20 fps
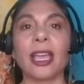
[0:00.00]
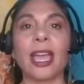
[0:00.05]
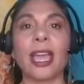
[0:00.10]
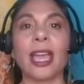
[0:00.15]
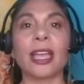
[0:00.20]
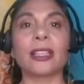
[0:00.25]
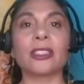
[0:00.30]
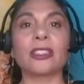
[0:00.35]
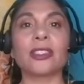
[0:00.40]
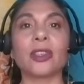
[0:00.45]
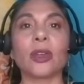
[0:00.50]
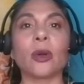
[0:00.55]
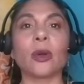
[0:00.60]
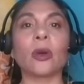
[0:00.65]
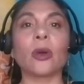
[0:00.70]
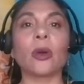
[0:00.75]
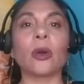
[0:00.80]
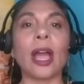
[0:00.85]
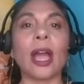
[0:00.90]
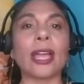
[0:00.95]
And
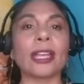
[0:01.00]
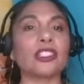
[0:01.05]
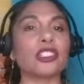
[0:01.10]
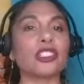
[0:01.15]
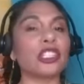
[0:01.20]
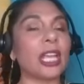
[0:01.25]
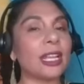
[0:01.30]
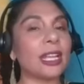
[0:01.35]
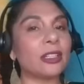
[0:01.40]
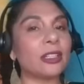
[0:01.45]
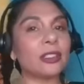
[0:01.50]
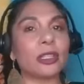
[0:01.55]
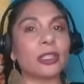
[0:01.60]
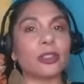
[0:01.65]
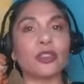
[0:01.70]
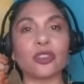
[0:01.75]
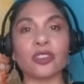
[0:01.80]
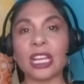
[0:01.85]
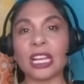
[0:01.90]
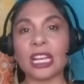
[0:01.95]
so I changed the
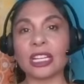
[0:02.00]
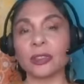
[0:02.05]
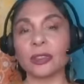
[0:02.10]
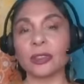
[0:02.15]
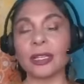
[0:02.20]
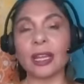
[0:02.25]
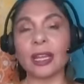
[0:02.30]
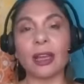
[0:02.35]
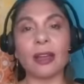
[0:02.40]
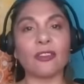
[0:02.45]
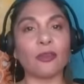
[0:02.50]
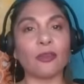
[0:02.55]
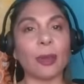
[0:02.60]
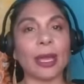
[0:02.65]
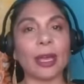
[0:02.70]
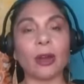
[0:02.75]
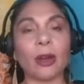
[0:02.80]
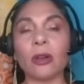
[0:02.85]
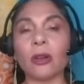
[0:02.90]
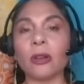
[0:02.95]
trajectory of my
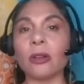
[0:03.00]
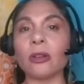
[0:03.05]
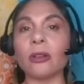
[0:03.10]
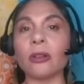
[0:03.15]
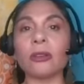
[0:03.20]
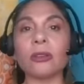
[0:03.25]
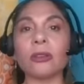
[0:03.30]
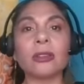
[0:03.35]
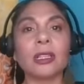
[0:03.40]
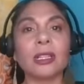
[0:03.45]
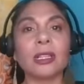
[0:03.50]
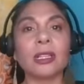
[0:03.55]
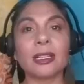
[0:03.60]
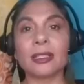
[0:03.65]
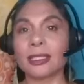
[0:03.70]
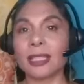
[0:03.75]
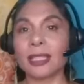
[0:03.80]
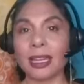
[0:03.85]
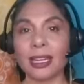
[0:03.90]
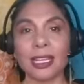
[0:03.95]
whole
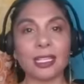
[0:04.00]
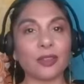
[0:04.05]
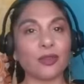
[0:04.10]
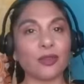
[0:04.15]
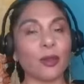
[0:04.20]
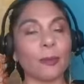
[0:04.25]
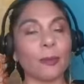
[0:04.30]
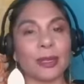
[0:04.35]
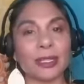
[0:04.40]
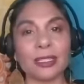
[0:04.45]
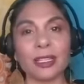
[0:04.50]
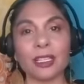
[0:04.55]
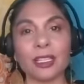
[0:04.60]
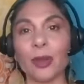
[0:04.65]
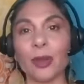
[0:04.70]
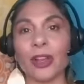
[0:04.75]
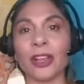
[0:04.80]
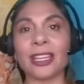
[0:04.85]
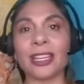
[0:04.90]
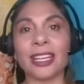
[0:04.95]
studies from business
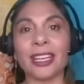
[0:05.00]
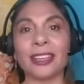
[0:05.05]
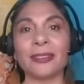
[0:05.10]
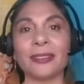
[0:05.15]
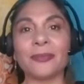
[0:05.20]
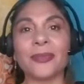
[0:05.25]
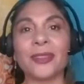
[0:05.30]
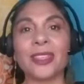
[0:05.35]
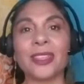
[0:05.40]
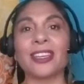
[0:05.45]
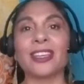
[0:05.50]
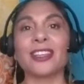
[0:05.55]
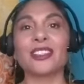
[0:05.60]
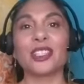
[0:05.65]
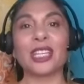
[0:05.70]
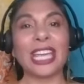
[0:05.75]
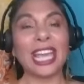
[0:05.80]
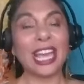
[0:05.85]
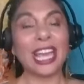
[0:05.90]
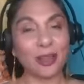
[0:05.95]
marketing
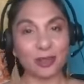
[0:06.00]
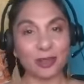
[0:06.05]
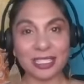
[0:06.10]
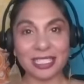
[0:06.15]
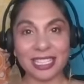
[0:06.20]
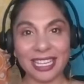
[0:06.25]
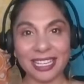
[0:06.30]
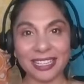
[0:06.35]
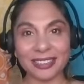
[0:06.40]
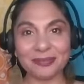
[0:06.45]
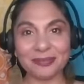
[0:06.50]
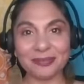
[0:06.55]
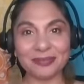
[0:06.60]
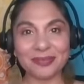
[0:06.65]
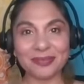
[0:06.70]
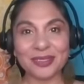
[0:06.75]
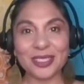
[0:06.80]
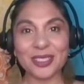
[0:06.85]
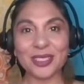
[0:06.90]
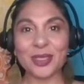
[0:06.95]
to counseling.
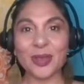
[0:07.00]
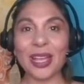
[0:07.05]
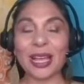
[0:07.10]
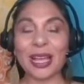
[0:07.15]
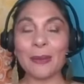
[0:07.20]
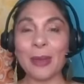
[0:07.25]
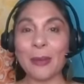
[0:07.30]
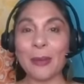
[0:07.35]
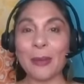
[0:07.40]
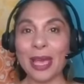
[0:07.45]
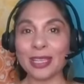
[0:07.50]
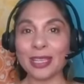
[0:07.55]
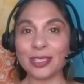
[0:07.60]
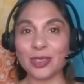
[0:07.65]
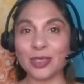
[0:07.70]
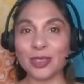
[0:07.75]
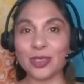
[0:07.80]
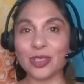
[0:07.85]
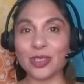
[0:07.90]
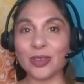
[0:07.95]
So I got my
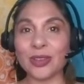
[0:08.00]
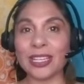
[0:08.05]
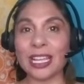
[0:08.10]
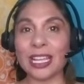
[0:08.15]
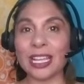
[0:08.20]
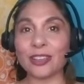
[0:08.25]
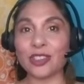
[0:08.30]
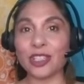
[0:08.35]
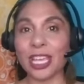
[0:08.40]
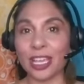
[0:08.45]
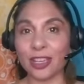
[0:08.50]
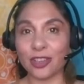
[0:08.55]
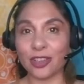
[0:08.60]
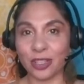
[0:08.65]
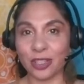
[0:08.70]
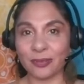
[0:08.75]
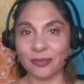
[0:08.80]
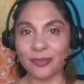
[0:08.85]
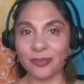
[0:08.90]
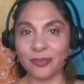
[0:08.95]
master's degree in
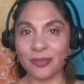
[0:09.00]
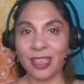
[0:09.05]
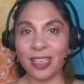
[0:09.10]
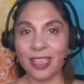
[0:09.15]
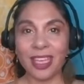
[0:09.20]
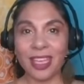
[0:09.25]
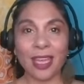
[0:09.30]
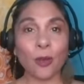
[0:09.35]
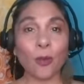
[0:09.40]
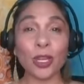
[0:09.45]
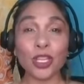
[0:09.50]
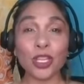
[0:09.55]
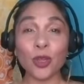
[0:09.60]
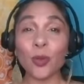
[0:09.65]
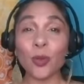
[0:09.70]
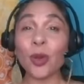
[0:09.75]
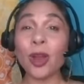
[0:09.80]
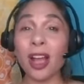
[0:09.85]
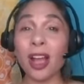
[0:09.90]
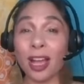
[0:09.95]
education. And when
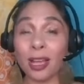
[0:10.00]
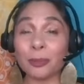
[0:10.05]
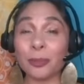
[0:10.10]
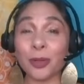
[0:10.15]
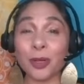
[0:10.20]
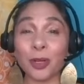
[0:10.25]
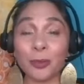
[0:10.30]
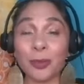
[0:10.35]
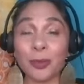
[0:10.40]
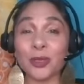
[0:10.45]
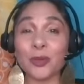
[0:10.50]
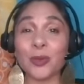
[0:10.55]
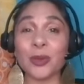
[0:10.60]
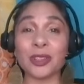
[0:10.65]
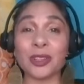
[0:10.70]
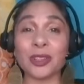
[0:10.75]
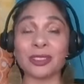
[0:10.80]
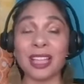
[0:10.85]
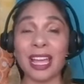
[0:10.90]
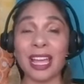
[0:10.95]
you are on purpose with
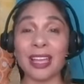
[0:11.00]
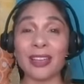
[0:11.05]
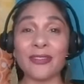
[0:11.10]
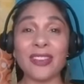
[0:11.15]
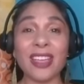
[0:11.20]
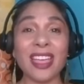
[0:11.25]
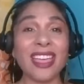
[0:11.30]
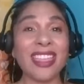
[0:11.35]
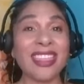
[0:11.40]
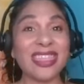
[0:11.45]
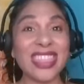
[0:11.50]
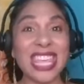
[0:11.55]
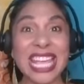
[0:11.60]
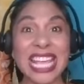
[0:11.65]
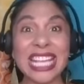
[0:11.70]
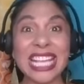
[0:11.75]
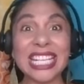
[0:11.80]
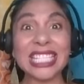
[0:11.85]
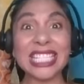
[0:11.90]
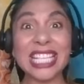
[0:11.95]
your life,
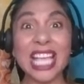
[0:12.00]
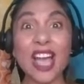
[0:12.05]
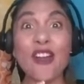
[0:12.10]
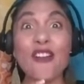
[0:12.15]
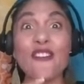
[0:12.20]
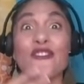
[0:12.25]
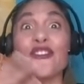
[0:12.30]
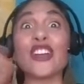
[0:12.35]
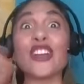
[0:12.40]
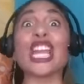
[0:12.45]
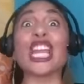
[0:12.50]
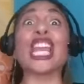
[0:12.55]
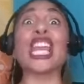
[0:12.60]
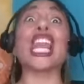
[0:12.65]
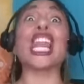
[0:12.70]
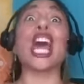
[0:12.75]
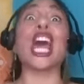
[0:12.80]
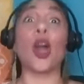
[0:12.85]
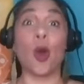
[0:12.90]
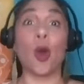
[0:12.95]
things
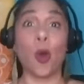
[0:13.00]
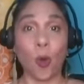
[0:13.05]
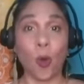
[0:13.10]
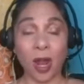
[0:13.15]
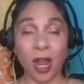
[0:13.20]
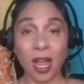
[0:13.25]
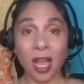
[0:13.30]
flow.